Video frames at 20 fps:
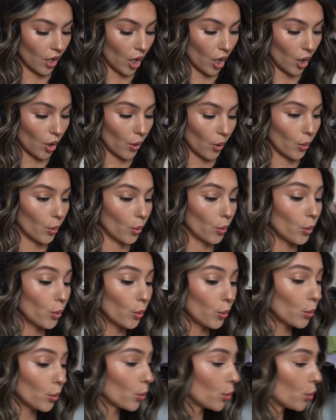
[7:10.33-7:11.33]

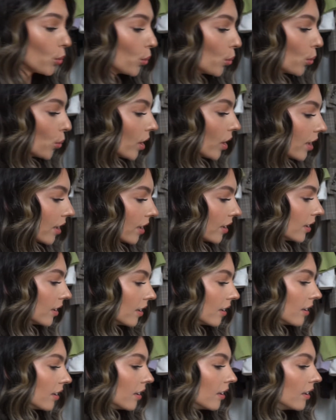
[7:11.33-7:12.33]
Oh,
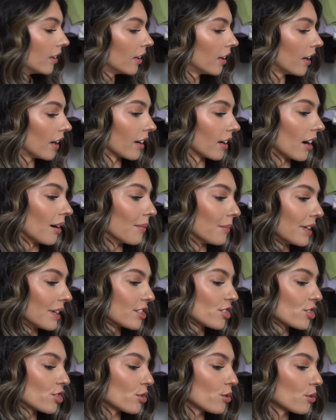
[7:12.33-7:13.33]
I got my
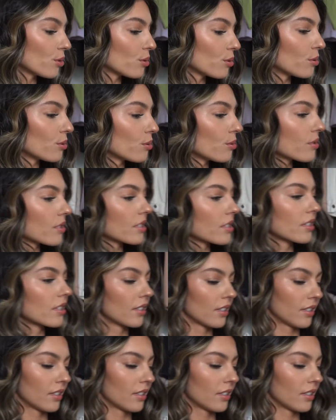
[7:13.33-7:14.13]
shoes.